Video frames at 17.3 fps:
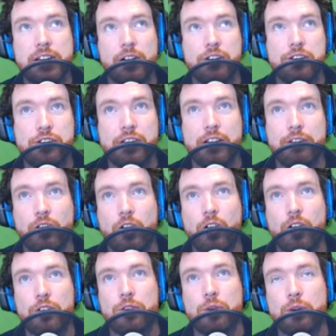TerraSave
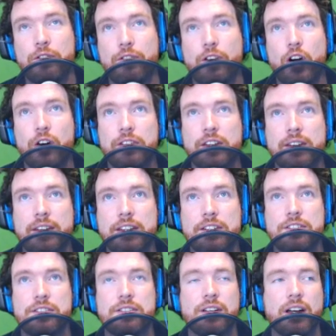are also involved in
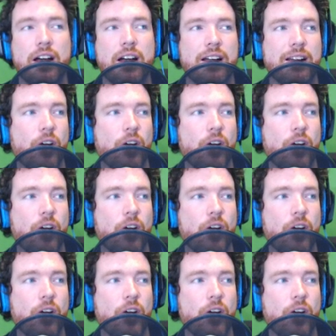this